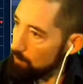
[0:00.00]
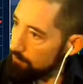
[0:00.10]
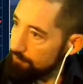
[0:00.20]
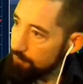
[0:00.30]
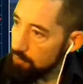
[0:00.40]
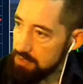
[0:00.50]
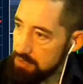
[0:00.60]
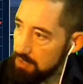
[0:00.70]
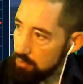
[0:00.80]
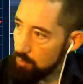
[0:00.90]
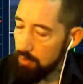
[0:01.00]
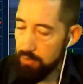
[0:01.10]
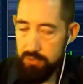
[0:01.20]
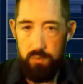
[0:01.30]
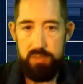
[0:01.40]
Well, first thing you want to
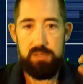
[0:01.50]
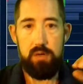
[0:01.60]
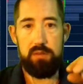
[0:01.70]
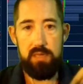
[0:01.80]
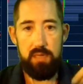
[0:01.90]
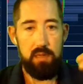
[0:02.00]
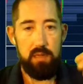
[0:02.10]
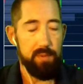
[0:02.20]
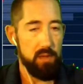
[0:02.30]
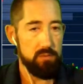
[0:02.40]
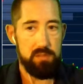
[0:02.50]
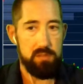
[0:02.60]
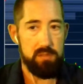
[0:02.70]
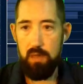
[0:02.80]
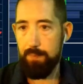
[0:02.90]
do is start thinking about some
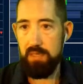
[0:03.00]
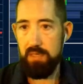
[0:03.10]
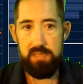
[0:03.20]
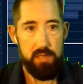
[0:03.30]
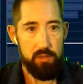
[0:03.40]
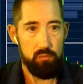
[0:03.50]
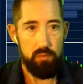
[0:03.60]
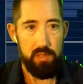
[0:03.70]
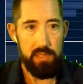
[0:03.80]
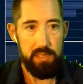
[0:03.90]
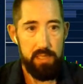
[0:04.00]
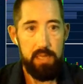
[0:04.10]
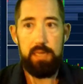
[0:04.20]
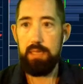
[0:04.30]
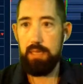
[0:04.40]
companies that you really
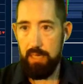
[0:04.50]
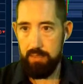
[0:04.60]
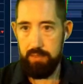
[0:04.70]
like,